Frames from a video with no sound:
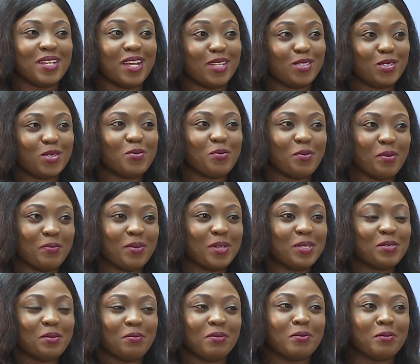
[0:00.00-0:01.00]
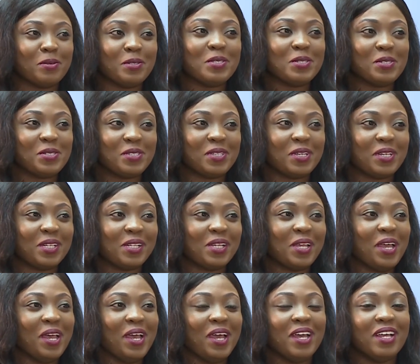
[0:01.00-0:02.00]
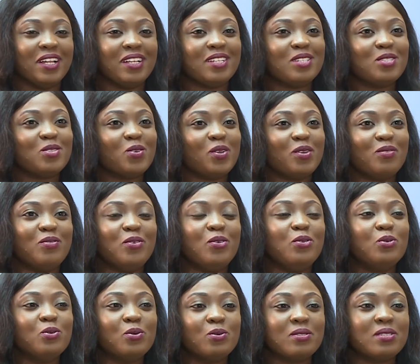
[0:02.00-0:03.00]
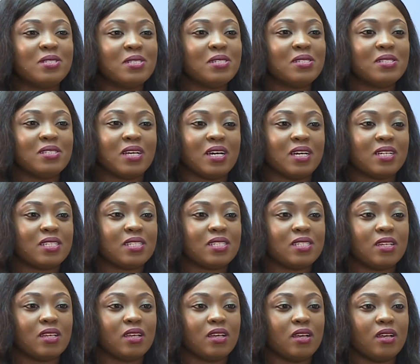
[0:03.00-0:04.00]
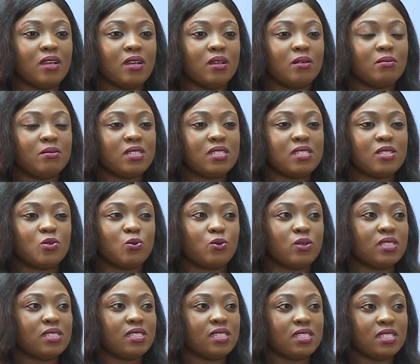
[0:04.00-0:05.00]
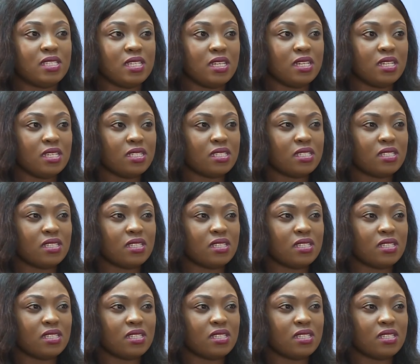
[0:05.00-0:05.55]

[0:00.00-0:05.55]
just remembered something I'm going to share. And then so if you notice that this is what it is.